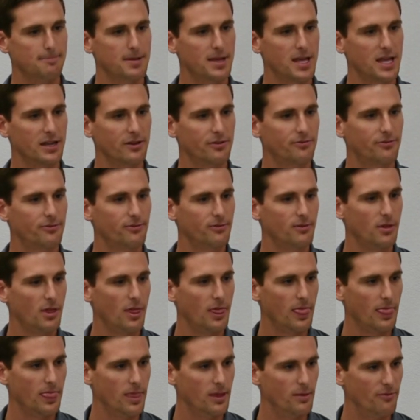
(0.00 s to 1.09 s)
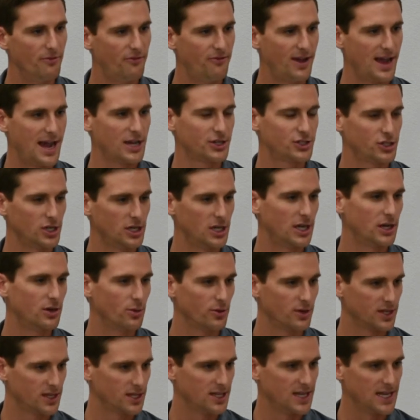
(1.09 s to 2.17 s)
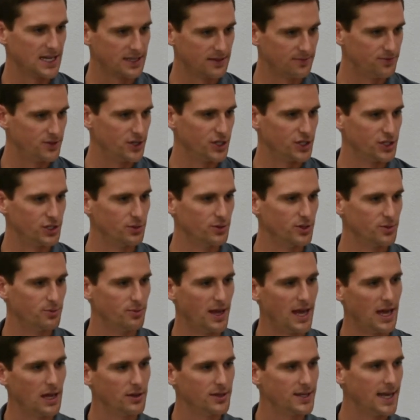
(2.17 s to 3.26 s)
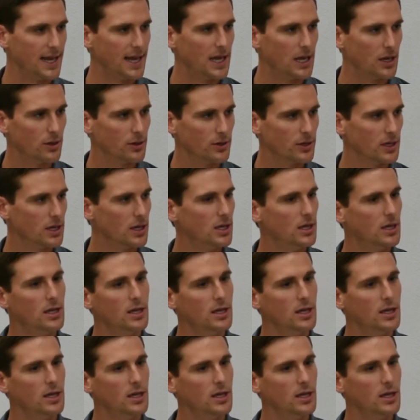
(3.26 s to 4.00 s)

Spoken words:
And if the fascia or the connective tissue is bound down,